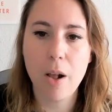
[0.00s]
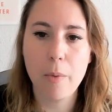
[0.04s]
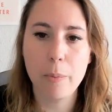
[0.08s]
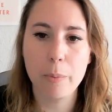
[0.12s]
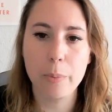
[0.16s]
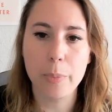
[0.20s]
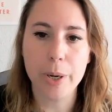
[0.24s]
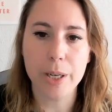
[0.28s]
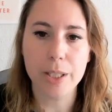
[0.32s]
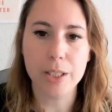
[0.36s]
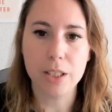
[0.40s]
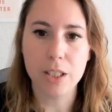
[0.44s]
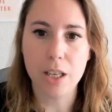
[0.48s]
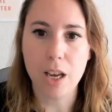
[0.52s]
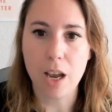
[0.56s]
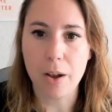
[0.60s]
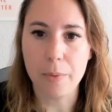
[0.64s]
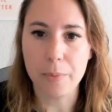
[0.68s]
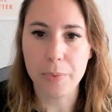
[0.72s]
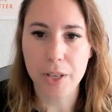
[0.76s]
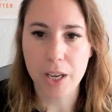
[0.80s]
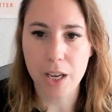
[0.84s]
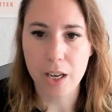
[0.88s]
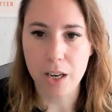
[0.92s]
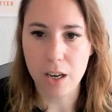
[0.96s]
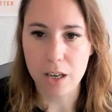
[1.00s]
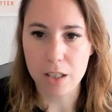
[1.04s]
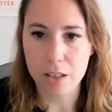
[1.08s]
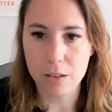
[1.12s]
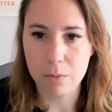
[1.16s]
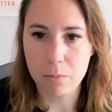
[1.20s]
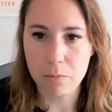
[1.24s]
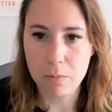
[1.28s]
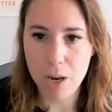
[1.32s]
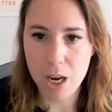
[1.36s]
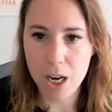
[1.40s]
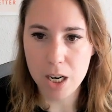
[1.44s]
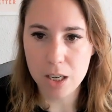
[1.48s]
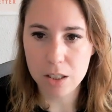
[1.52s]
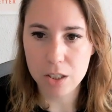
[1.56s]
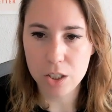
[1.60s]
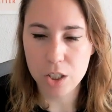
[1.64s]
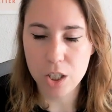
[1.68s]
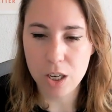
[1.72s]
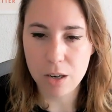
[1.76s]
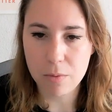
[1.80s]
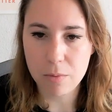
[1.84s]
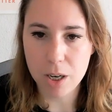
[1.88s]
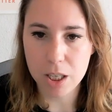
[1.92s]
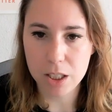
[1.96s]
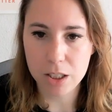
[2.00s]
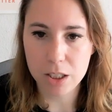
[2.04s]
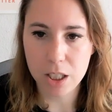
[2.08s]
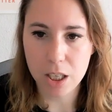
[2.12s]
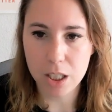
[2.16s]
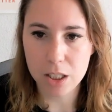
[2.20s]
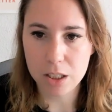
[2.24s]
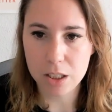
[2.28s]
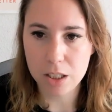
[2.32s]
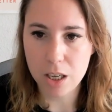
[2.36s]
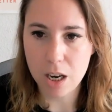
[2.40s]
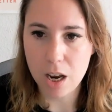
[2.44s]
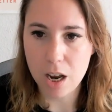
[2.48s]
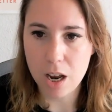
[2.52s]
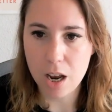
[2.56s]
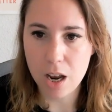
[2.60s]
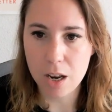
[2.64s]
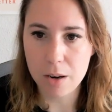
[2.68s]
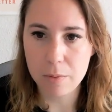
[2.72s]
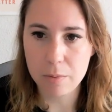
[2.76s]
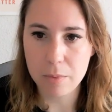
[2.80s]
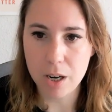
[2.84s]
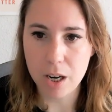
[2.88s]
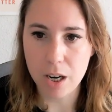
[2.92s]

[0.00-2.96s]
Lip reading: But yeah, I had MailChimp at that time.